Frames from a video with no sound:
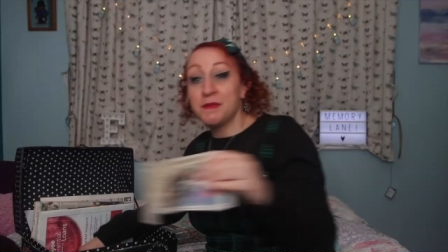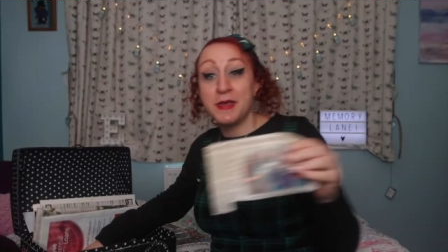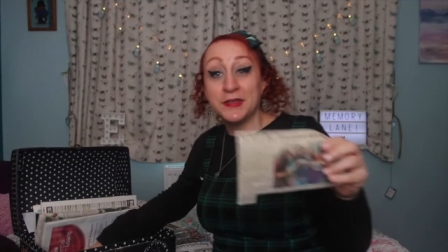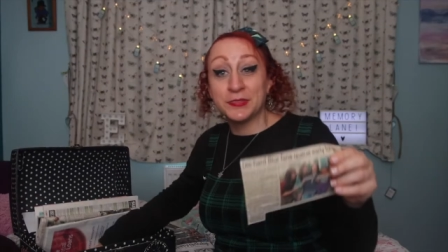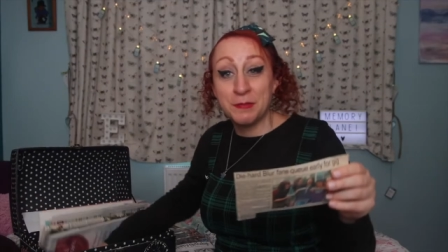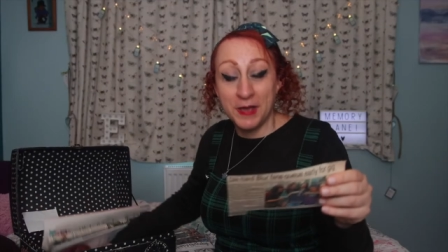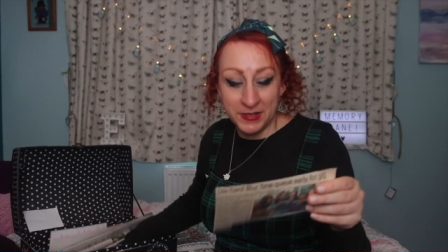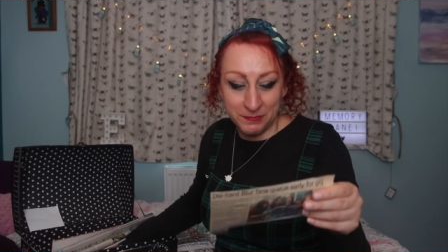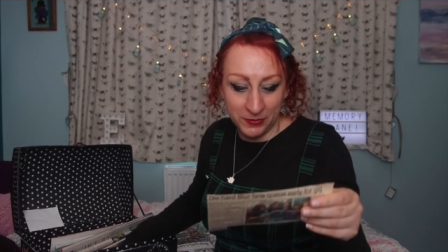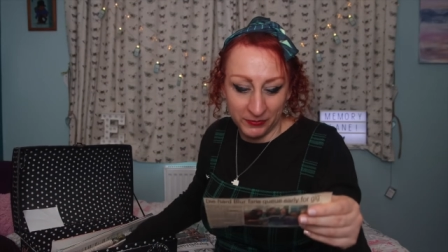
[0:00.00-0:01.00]
I made
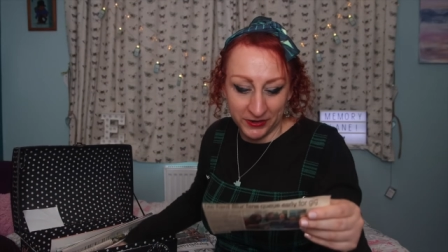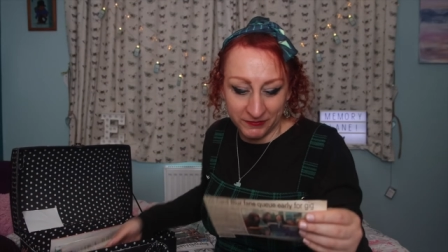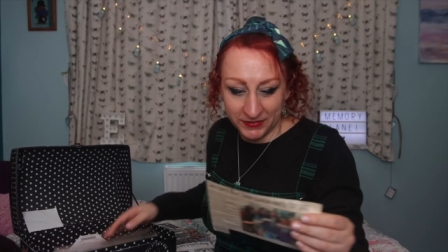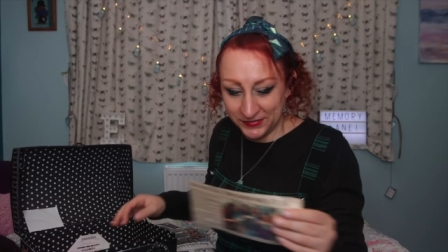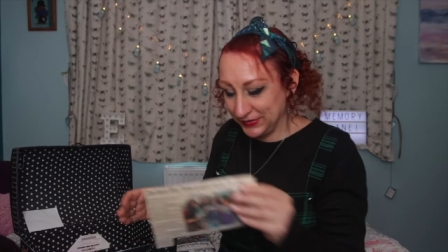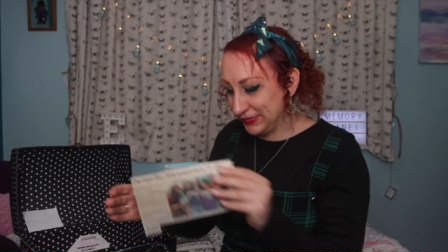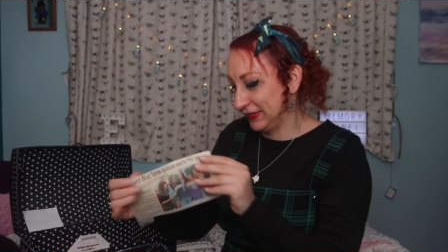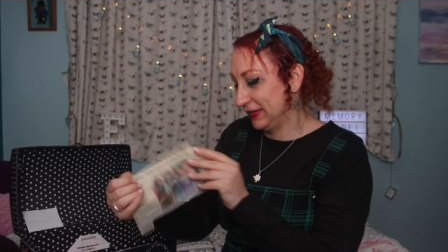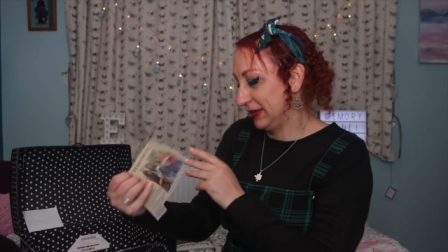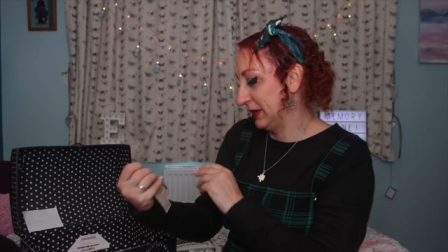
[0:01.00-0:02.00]
the paper when I went to
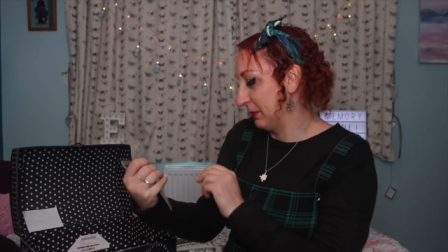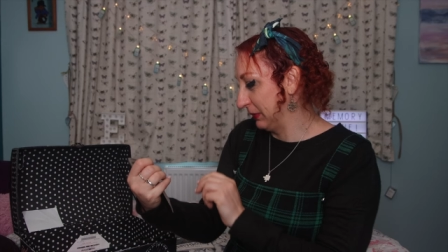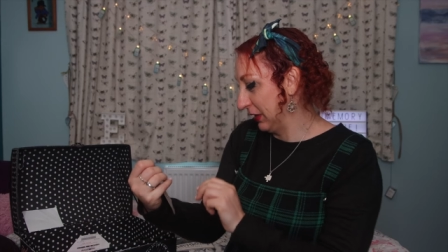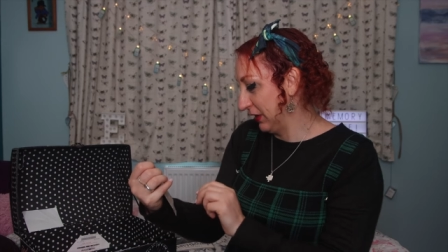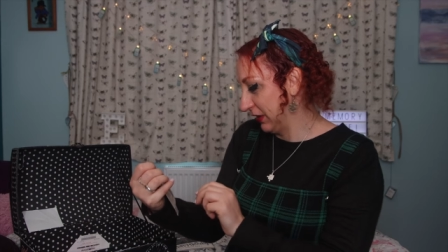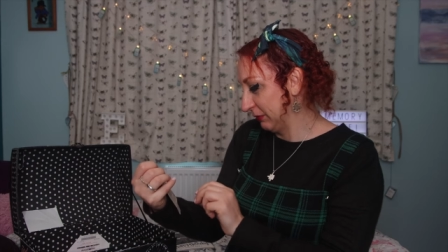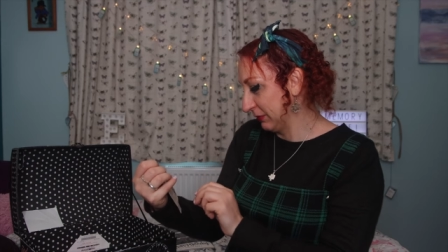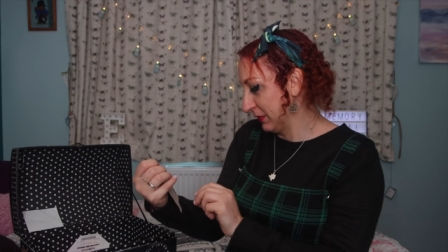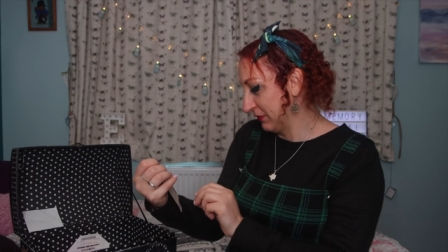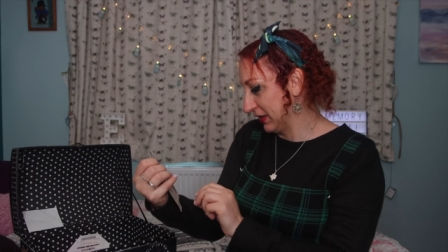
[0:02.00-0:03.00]
see Blur
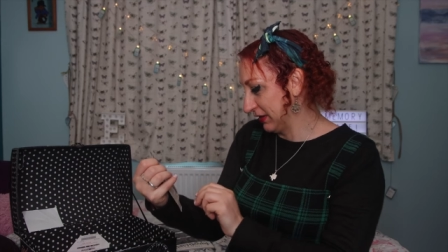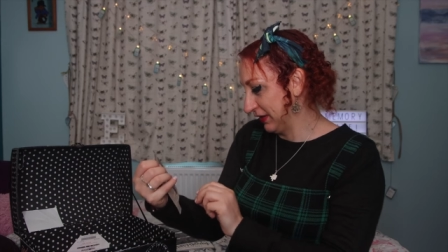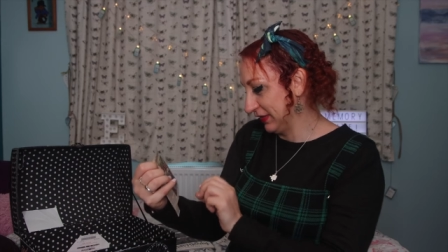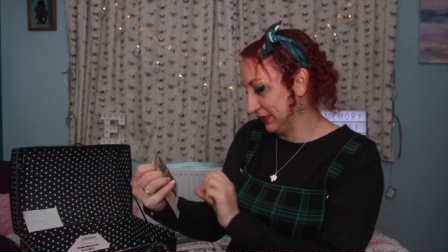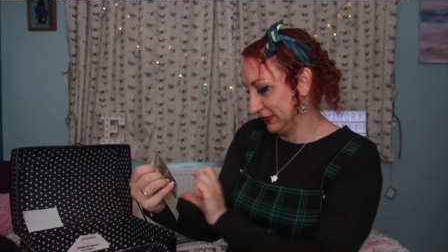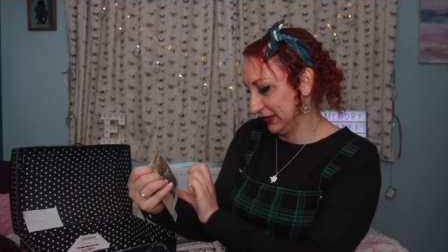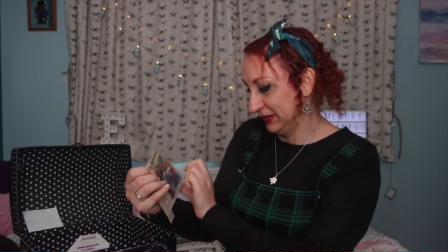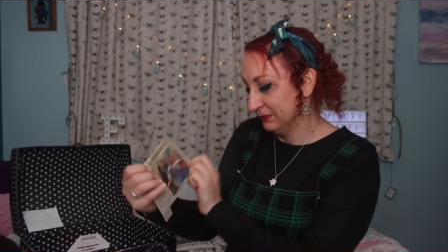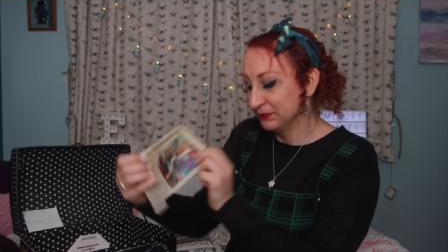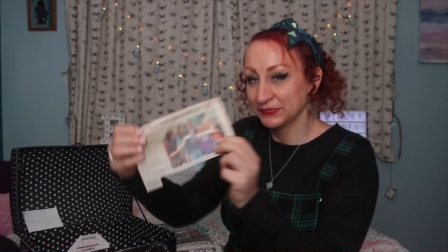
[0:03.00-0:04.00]
with my friend
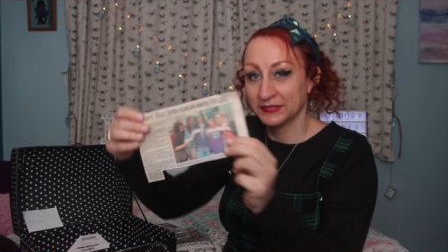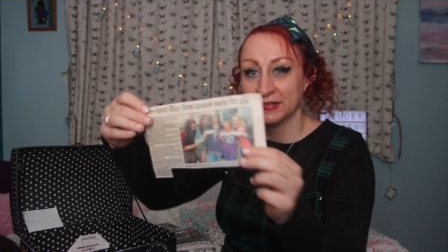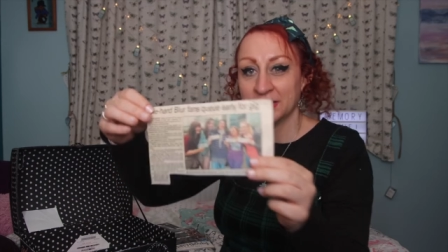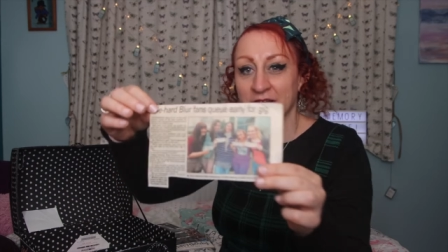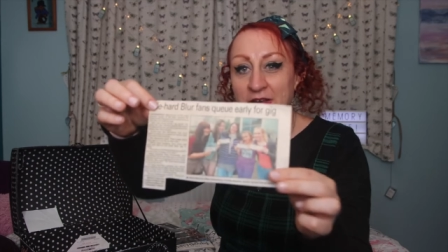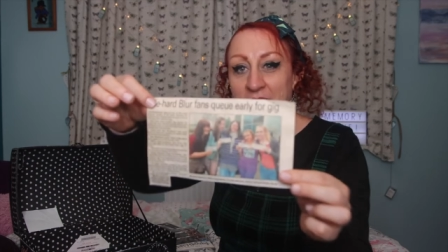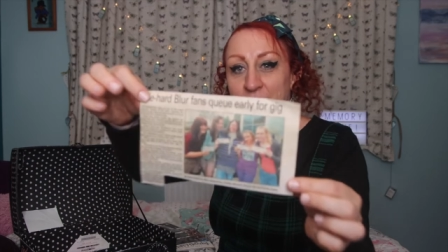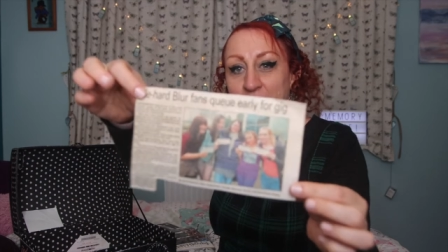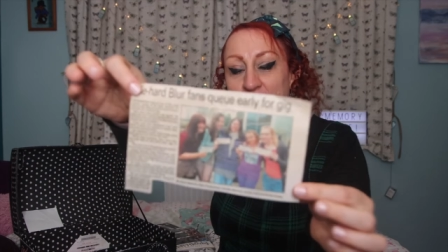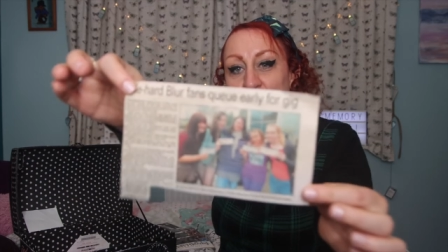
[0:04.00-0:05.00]
Kirsty
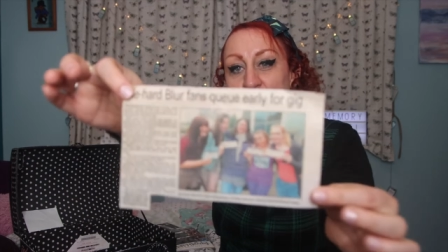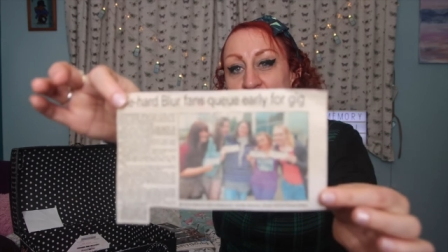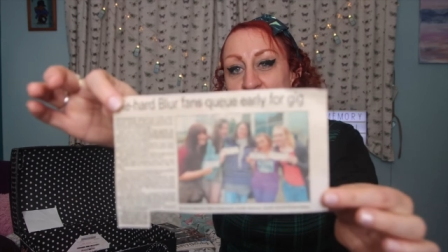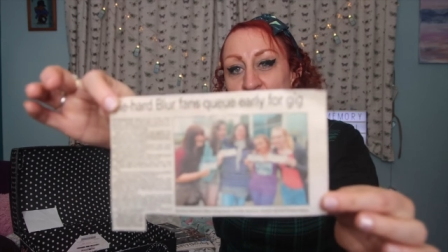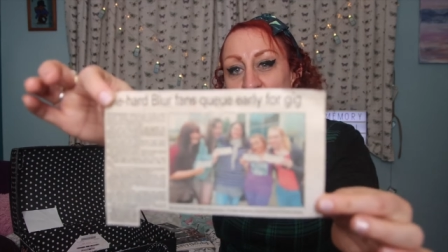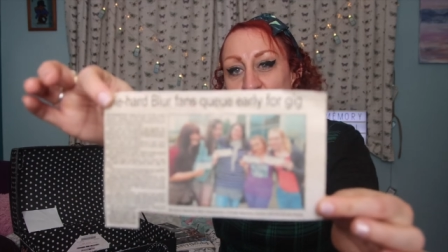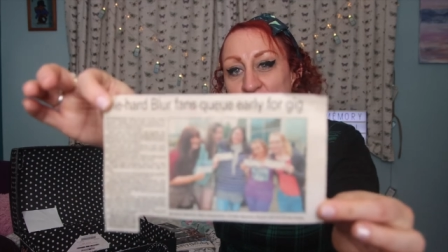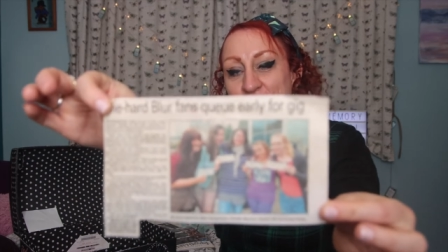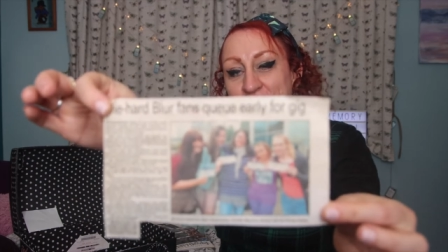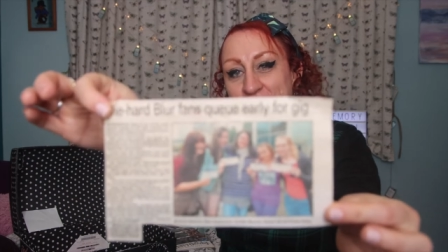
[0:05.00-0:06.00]
because we queued.